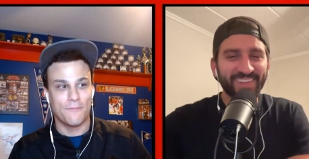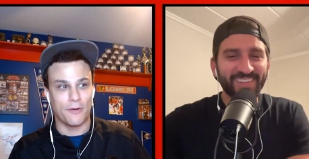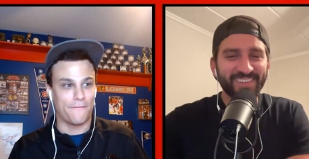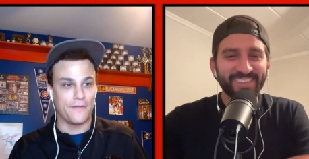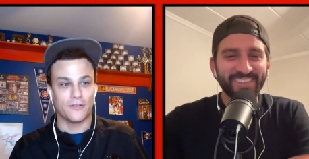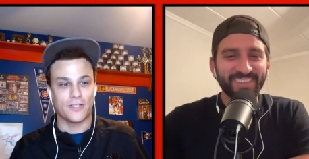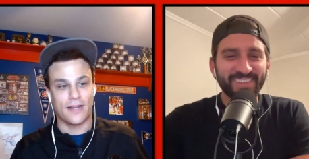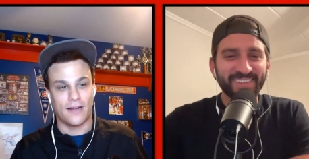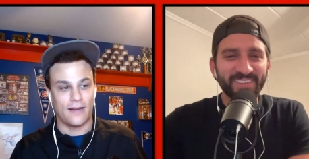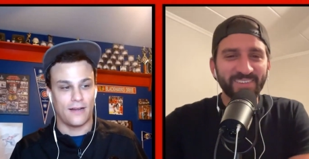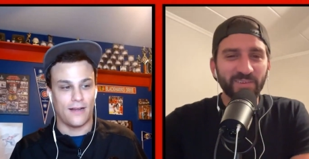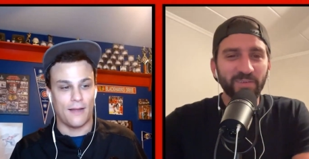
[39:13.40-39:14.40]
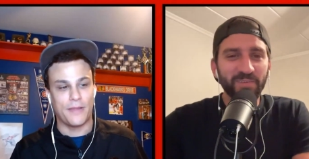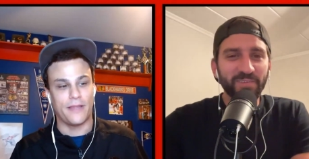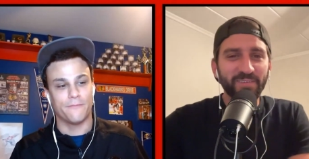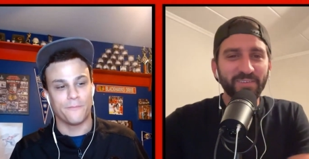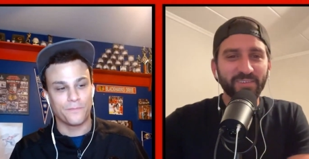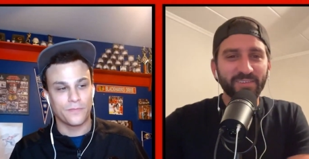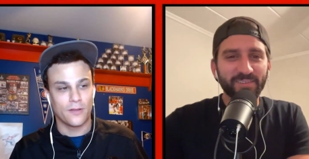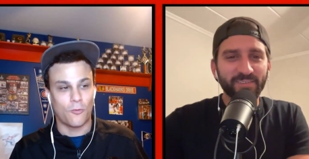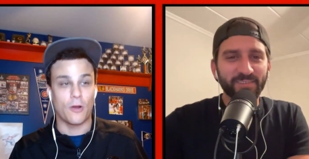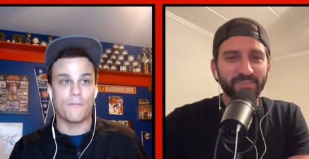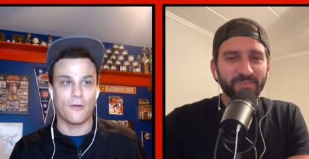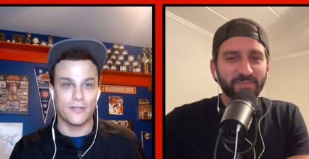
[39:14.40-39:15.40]
Speaker 1: But it feels like a, I mean,
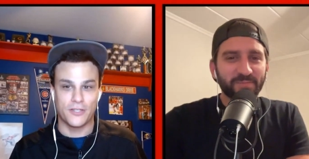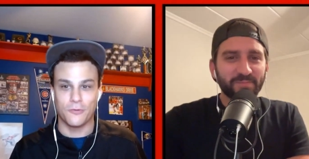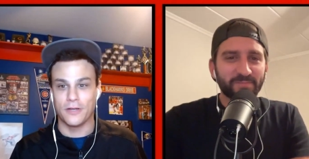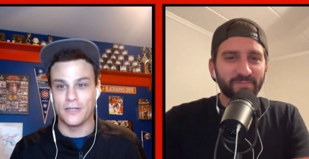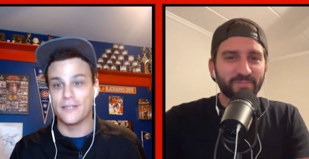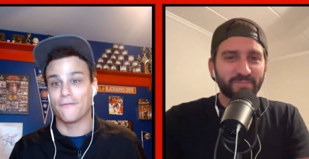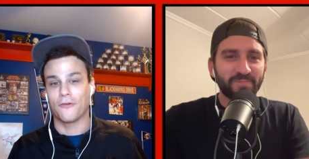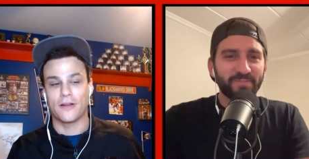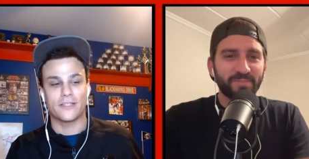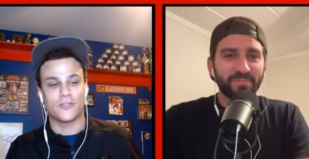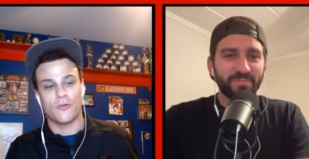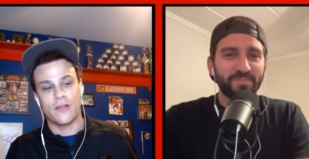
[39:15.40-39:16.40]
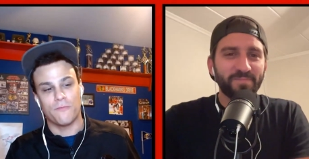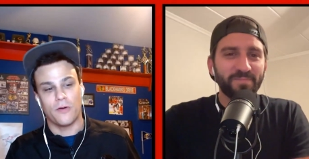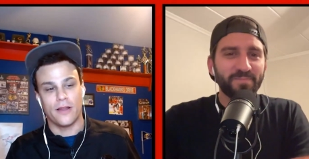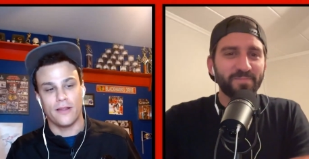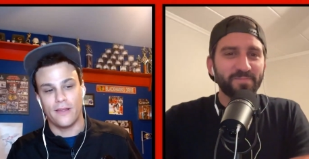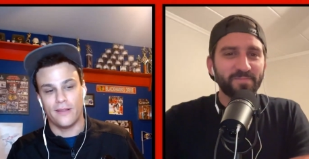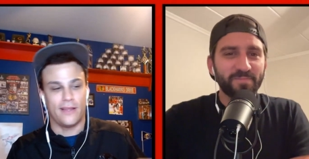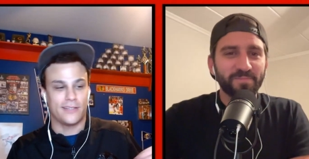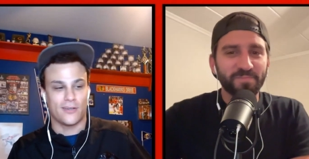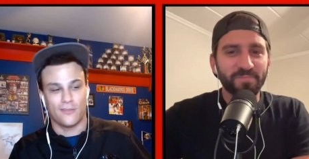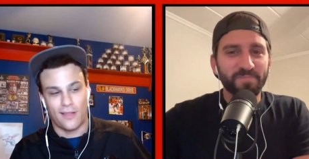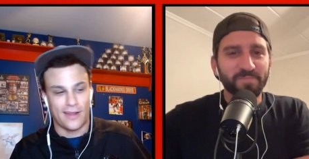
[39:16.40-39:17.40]
Corey Perry's to a different extreme, but it, it's
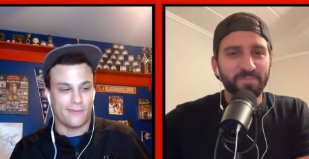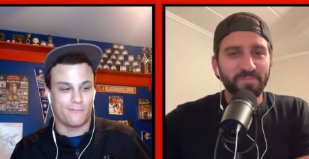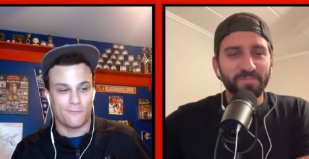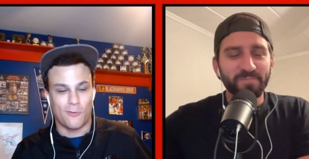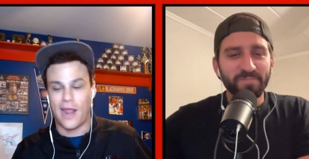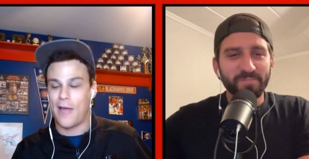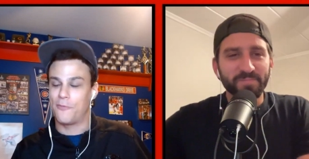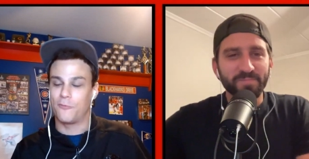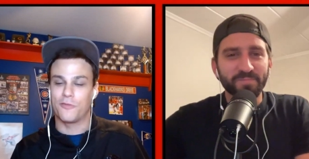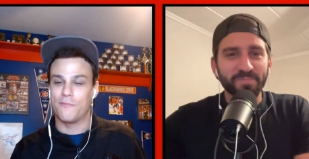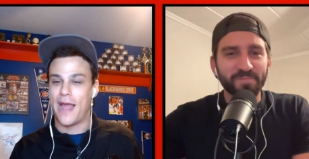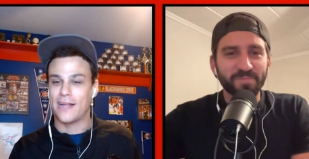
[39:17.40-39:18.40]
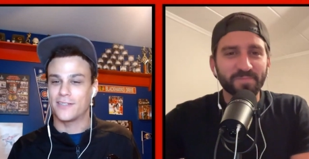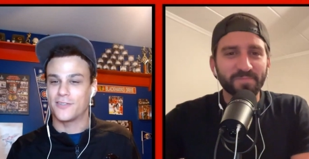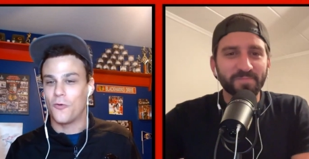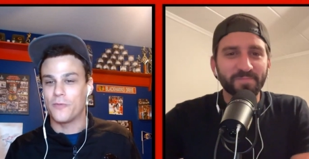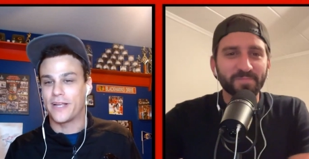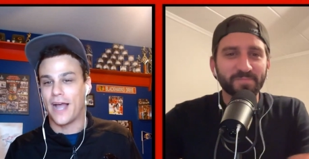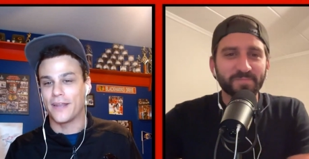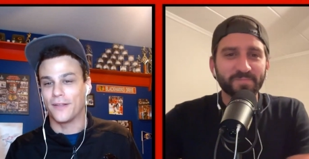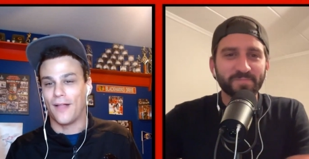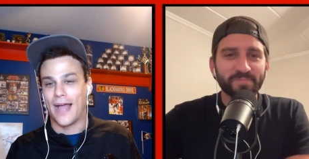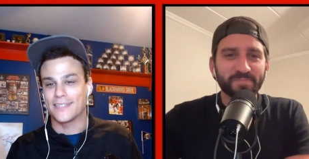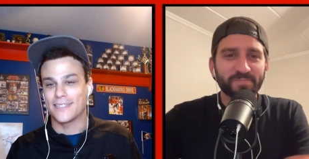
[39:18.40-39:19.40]
like what happened with Max Domi kind of
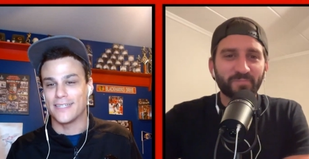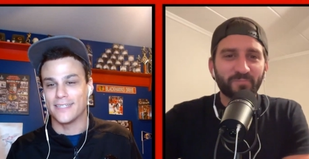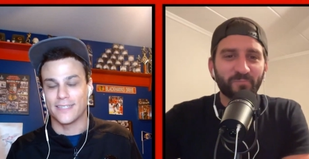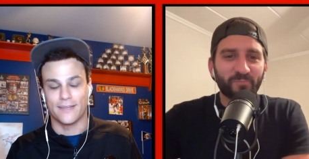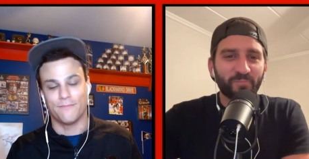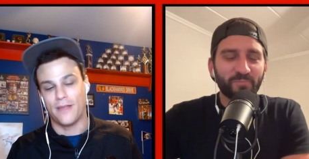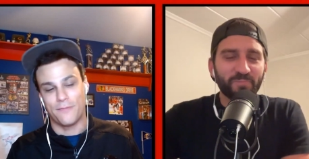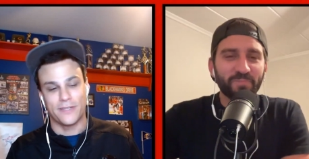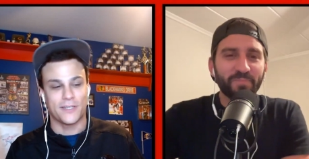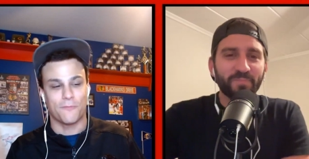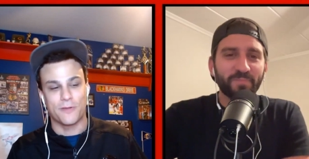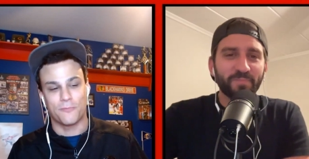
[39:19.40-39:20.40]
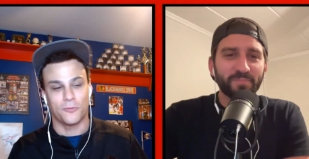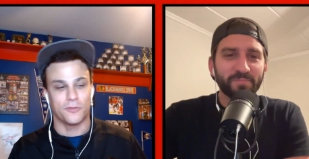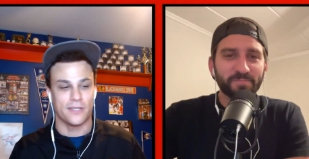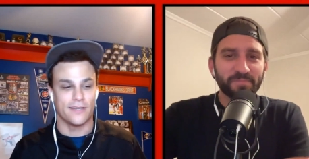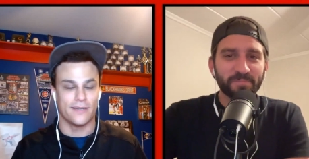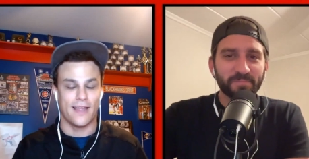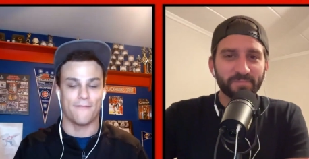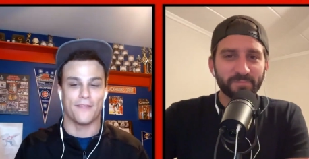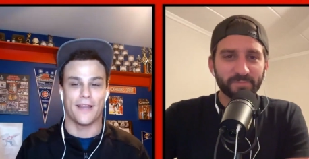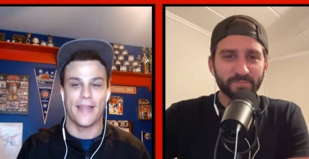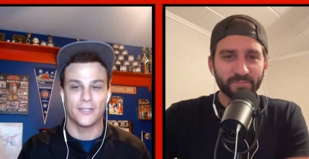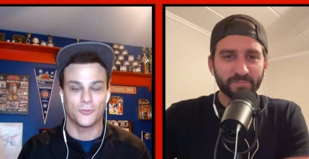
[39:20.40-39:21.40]
last season. Maybe some people didn't have
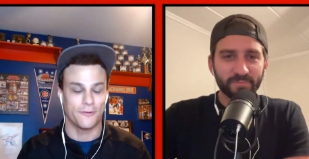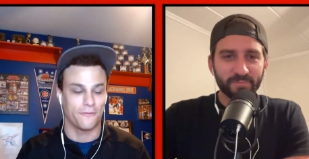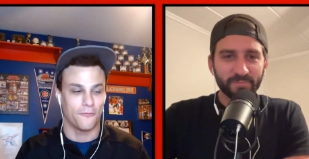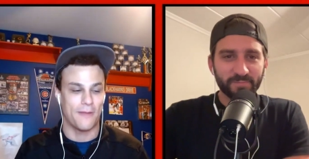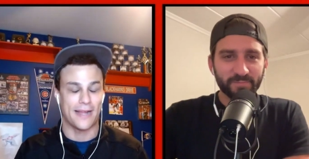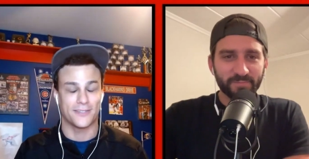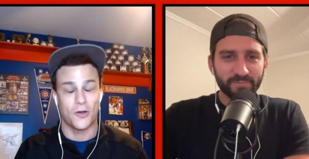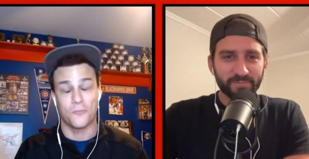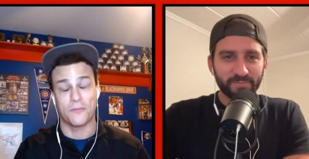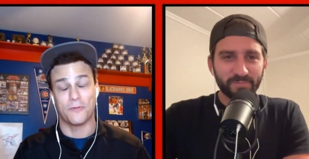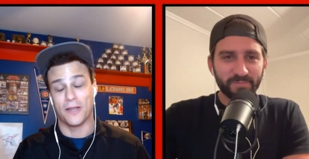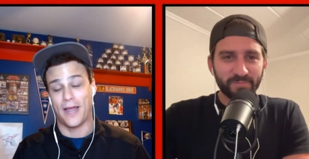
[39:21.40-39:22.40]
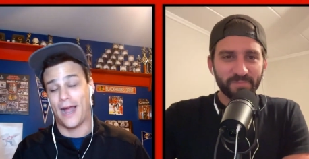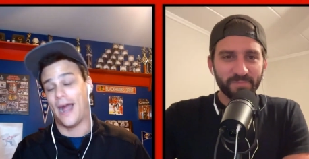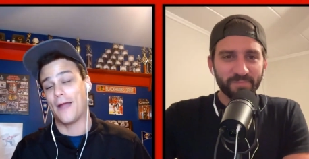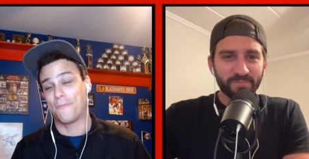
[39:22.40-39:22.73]
that hatred for Max Domi, but I, I